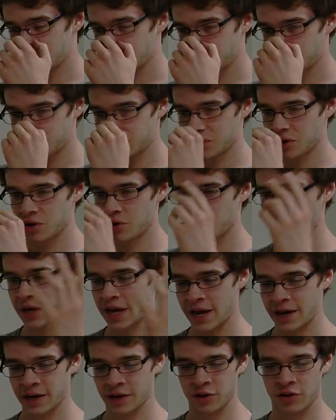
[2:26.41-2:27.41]
So we
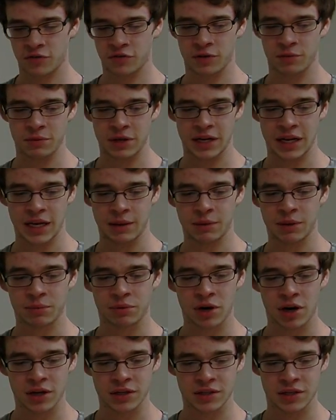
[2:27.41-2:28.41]
had to go from the naming
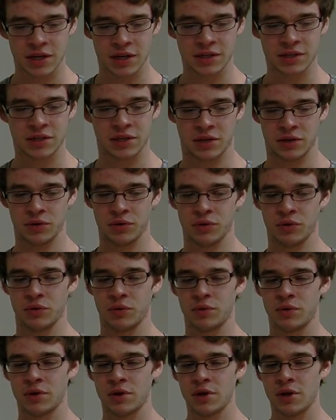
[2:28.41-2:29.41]
process to